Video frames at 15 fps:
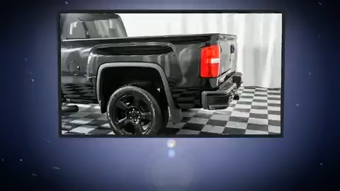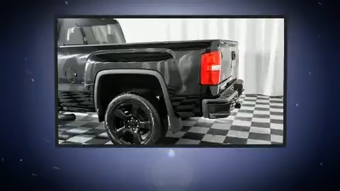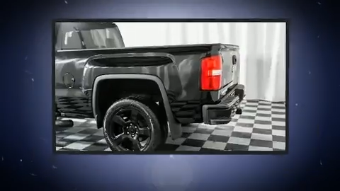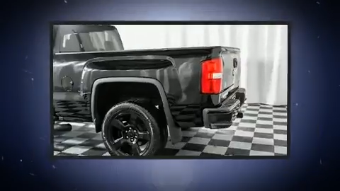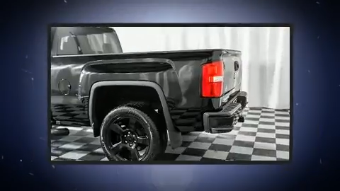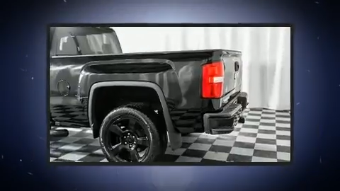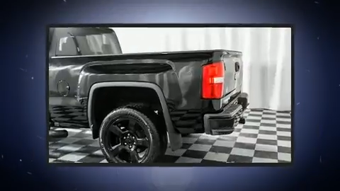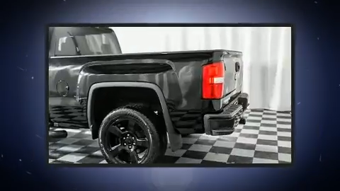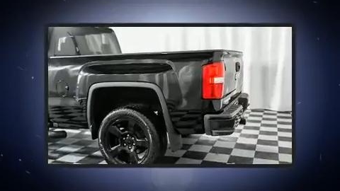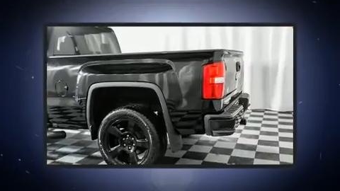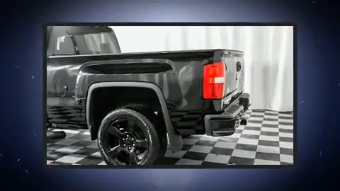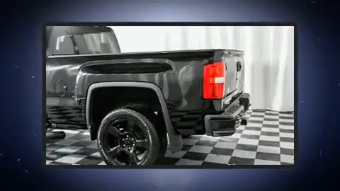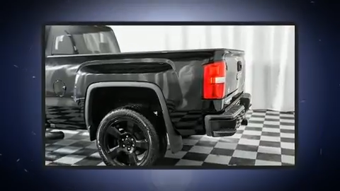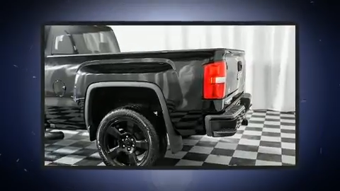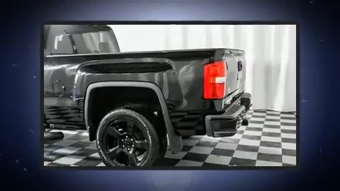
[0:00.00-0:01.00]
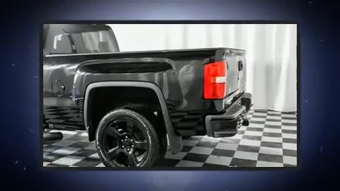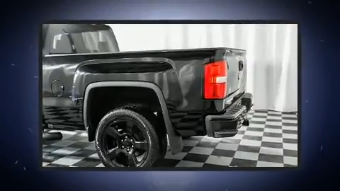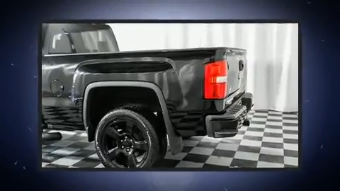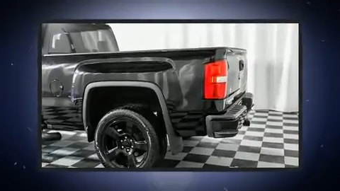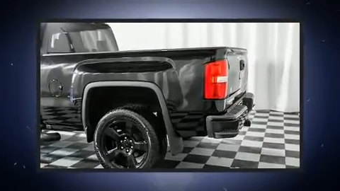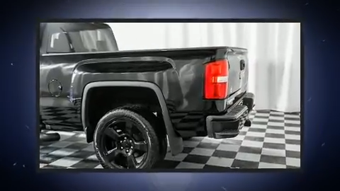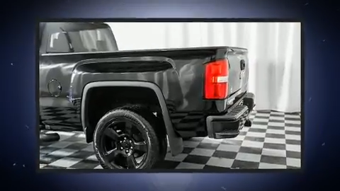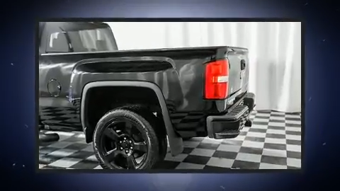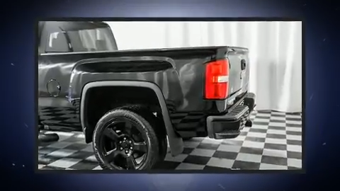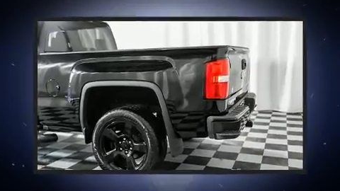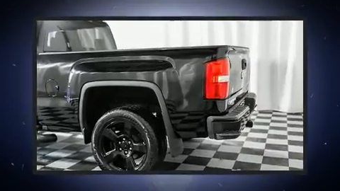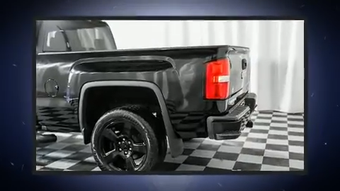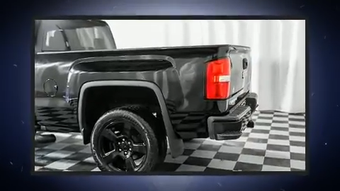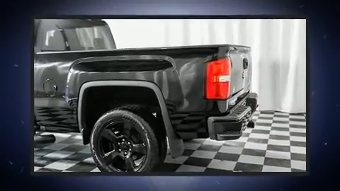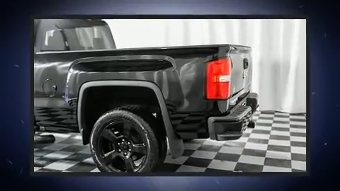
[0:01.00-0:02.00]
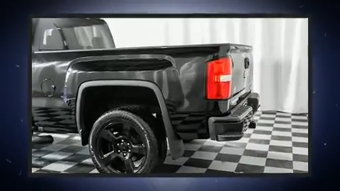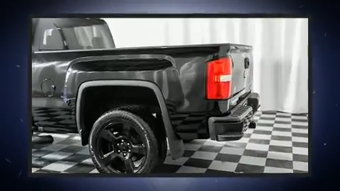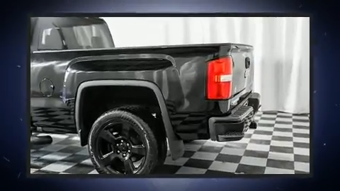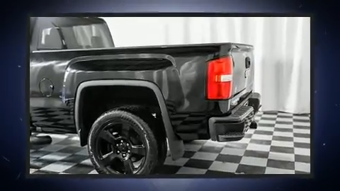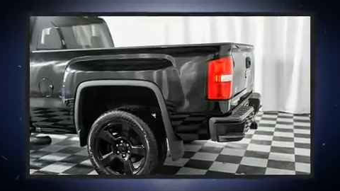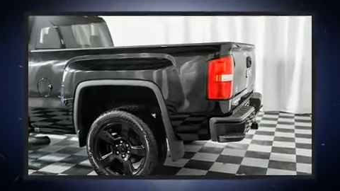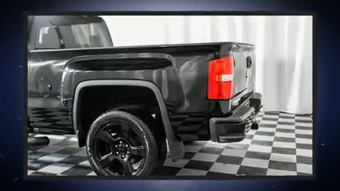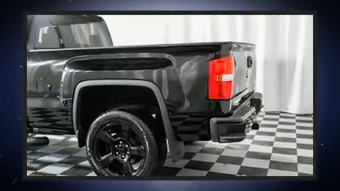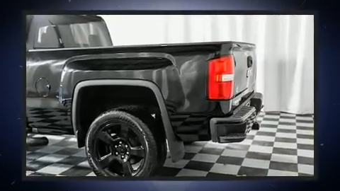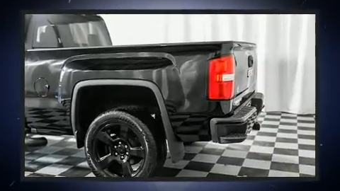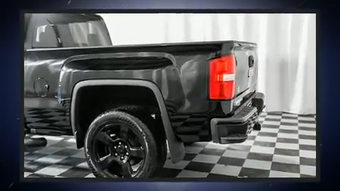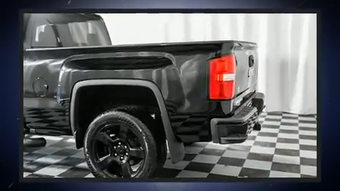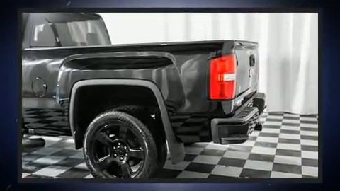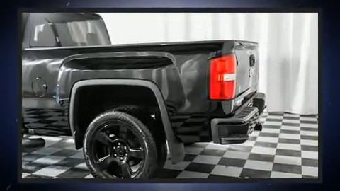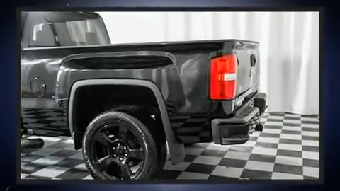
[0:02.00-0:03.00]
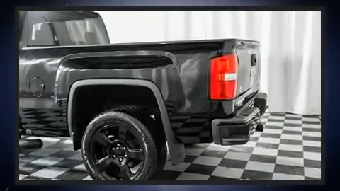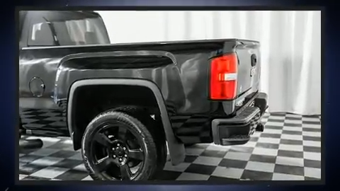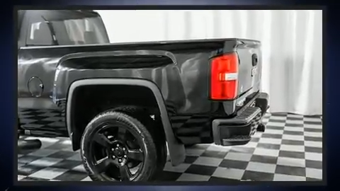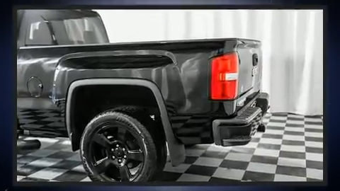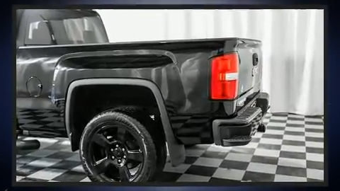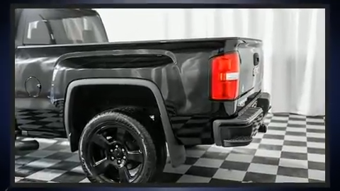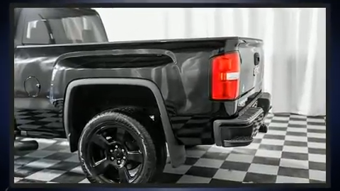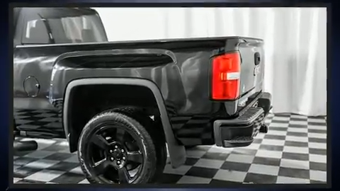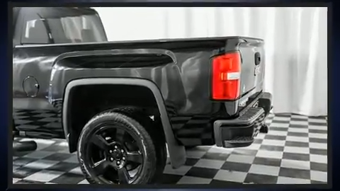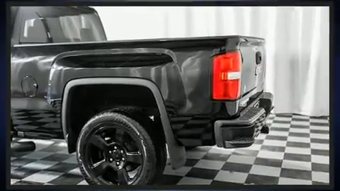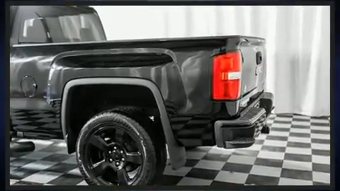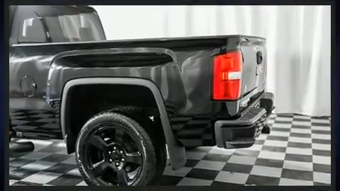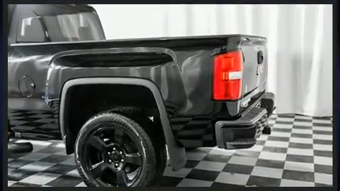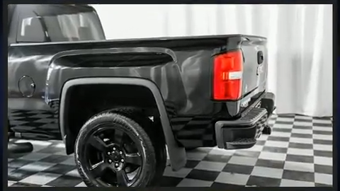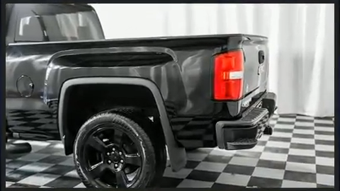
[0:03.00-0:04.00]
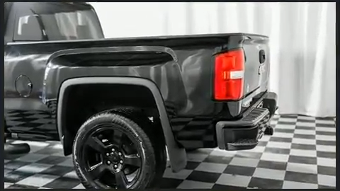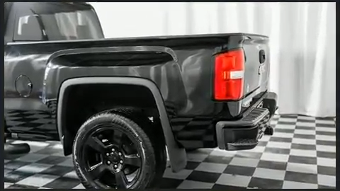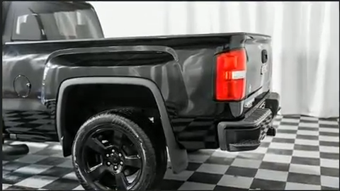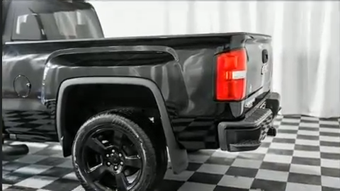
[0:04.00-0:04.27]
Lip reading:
Nobody's mouth can be seen.